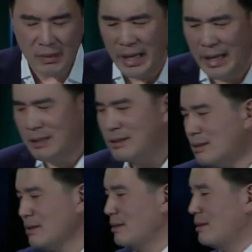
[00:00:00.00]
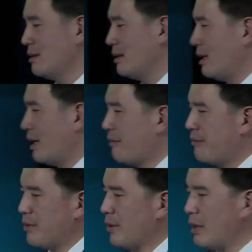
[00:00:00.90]
And
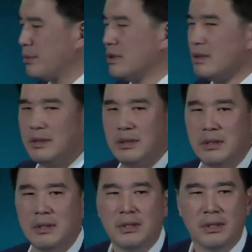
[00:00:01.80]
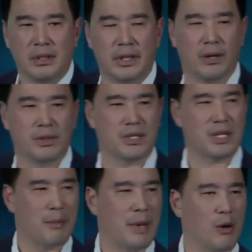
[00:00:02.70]
if you're able, you know, to
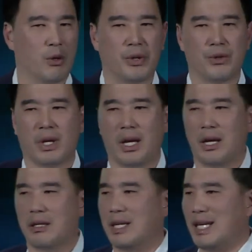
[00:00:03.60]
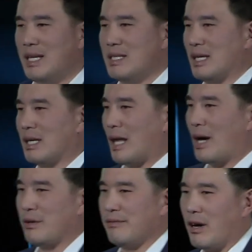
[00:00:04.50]
stop malware, but you can't get into
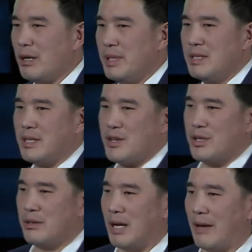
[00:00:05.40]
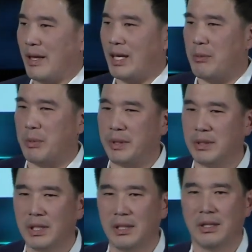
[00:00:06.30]
cloud environments because you don't have that
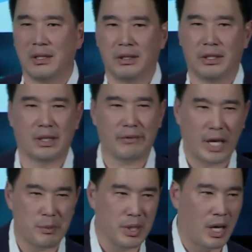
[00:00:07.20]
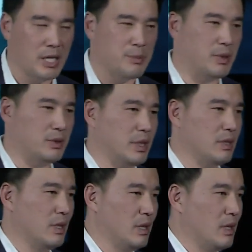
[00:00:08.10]
capability, you don't have the A P Is built
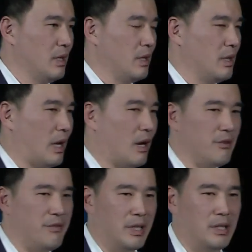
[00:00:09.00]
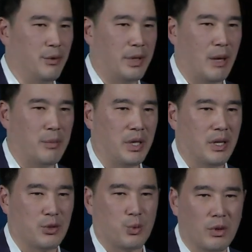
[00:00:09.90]
in, how effective would that be?
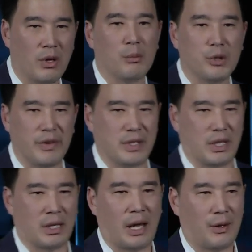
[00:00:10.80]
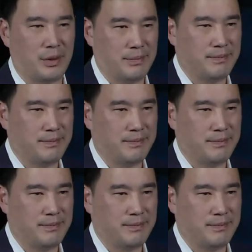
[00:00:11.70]
Because we're all moving to the cloud,